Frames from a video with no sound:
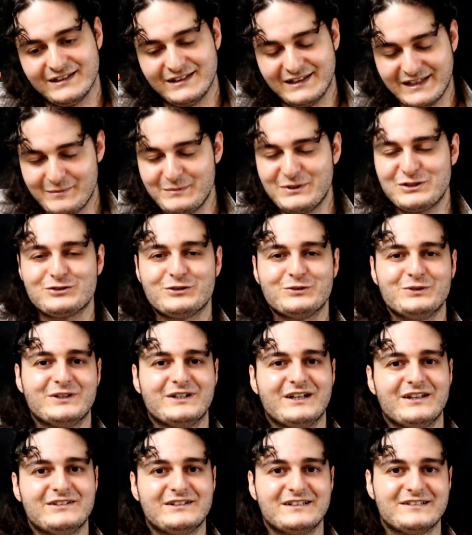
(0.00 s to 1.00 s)
Let me show you
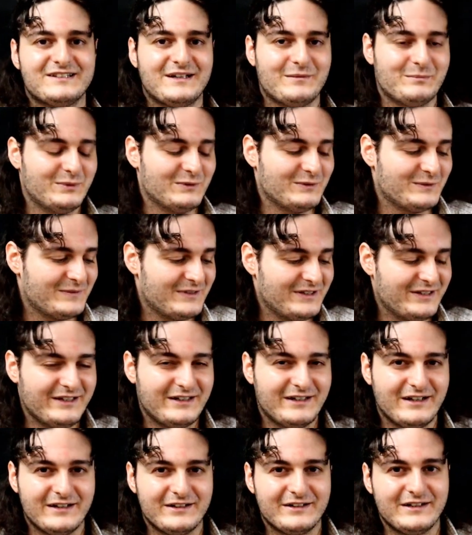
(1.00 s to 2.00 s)
another example.
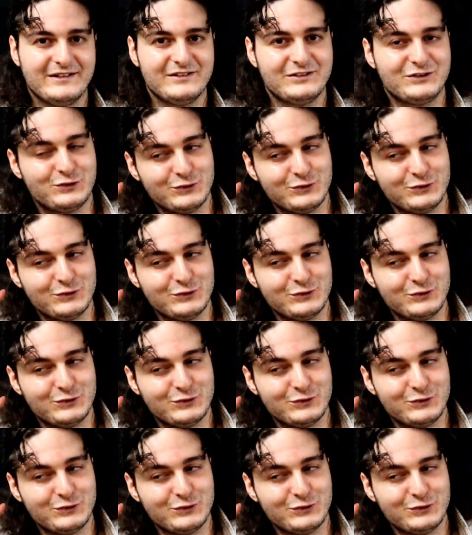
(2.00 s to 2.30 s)
There are